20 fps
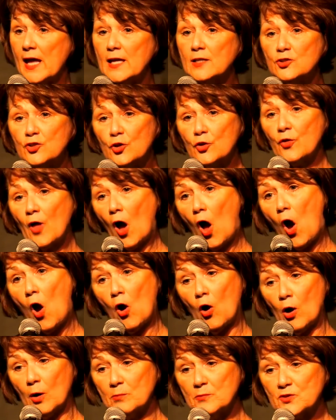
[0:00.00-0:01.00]
into the
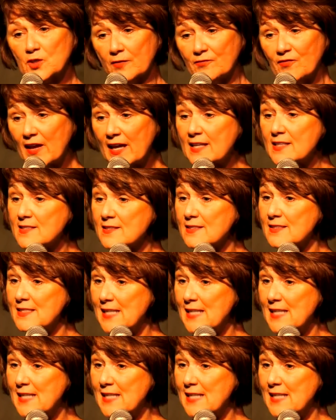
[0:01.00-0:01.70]
arms of his